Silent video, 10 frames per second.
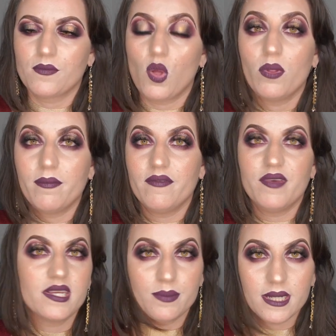with
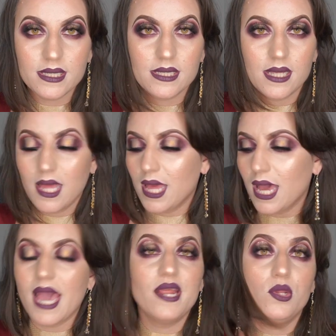Fix Plus.
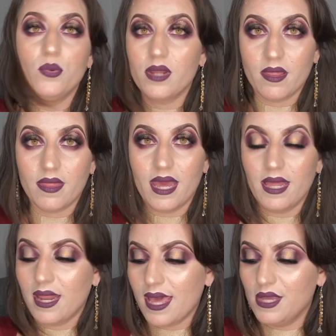I didn't do none of that.
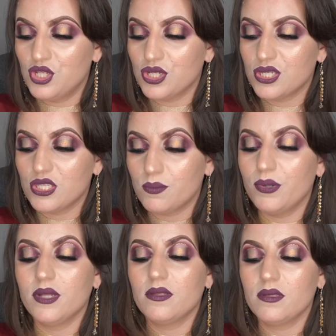I just
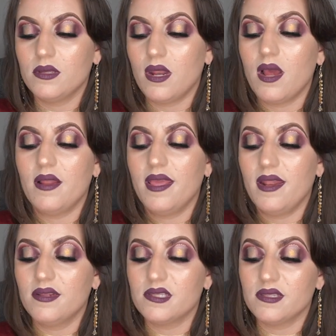put it on,
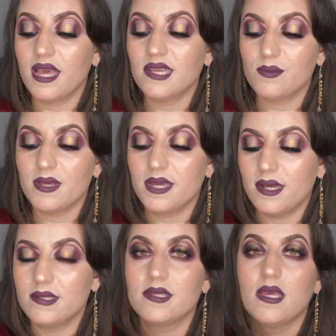and it's nice
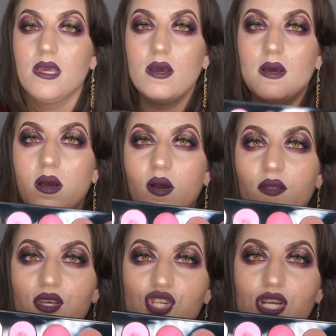because all
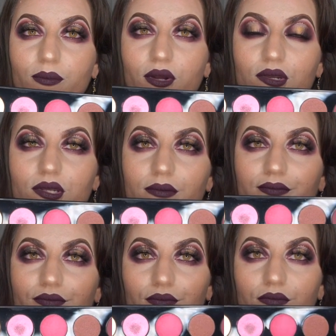these shimmers,
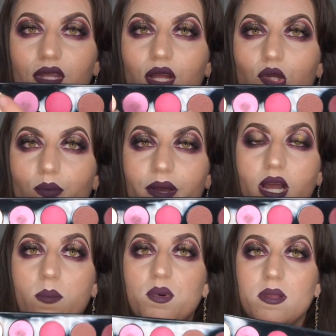they do pick
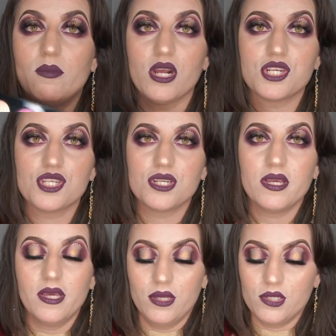up with the brush.
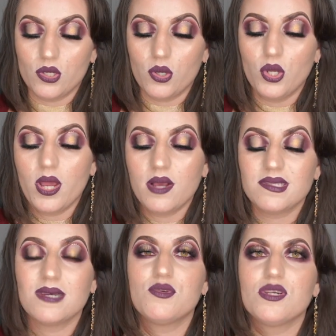So you know how
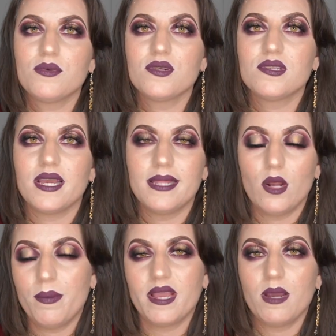some shimmers, like, they
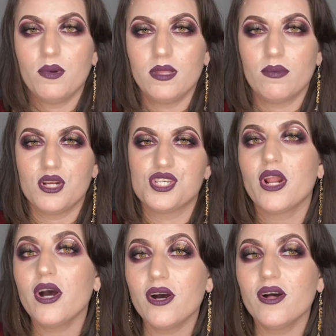don't pick up with the brush at
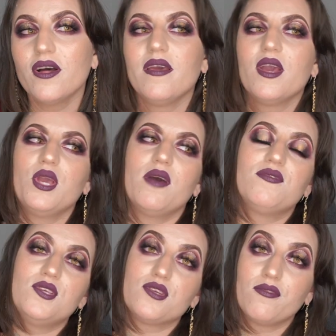all. You have to
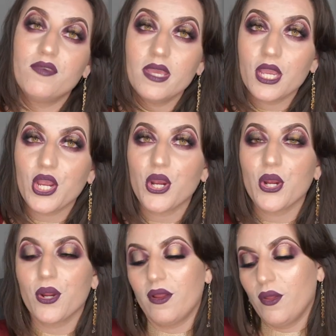use your
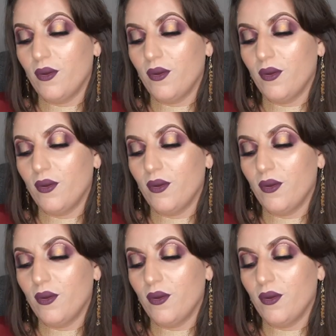finger